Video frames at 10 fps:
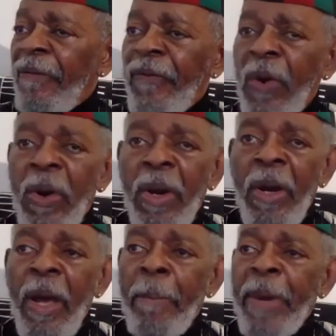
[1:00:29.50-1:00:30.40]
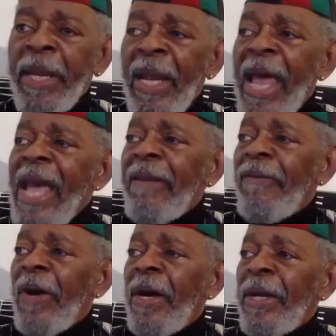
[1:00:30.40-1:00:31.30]
for a better life
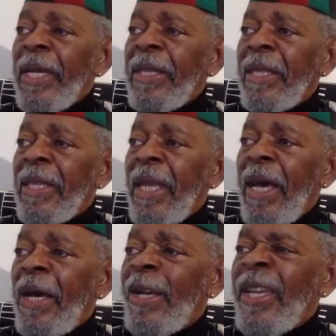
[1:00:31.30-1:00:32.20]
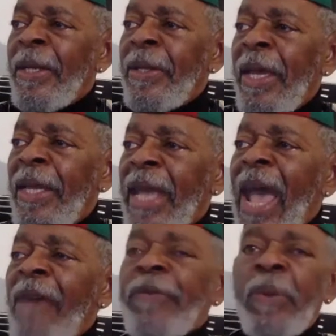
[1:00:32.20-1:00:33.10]
in an
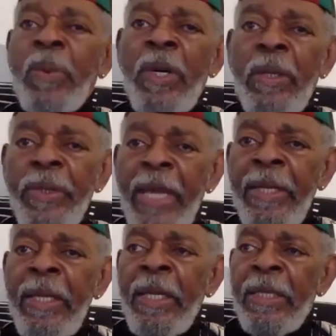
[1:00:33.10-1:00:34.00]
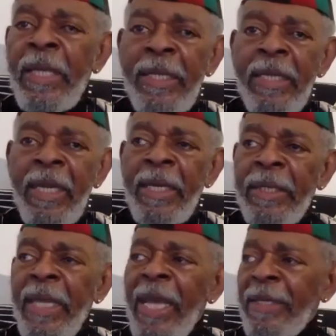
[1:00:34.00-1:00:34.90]
afterworld,
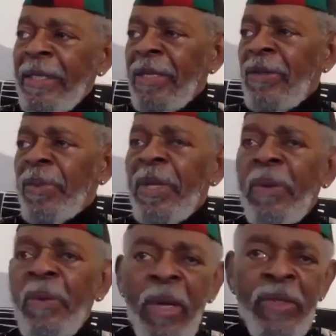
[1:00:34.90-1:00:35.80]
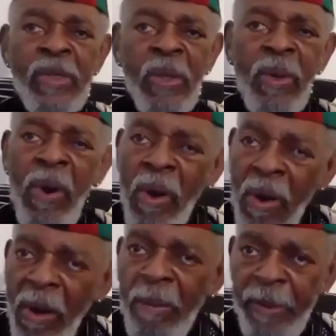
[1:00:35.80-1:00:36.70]
that this real world is so
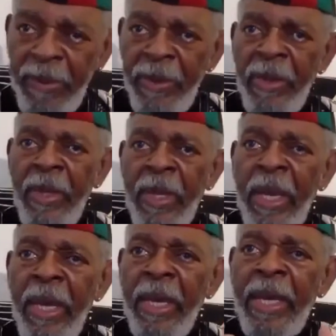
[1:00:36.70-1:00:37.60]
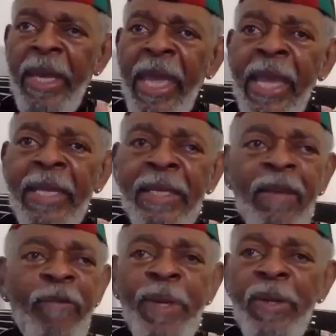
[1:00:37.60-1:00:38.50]
horrible. And
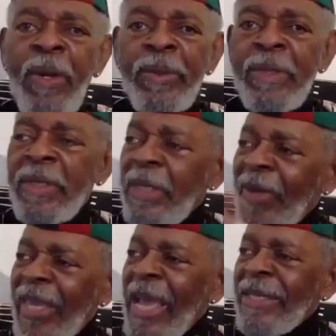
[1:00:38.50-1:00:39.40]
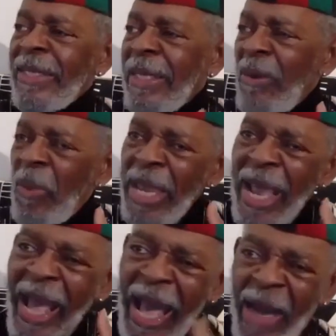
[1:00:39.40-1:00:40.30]
if you can't see a
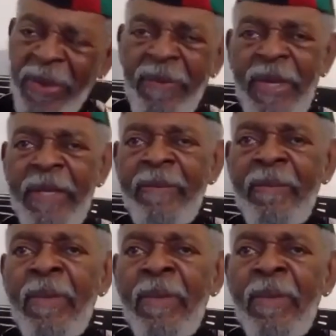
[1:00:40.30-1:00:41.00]
way out of it,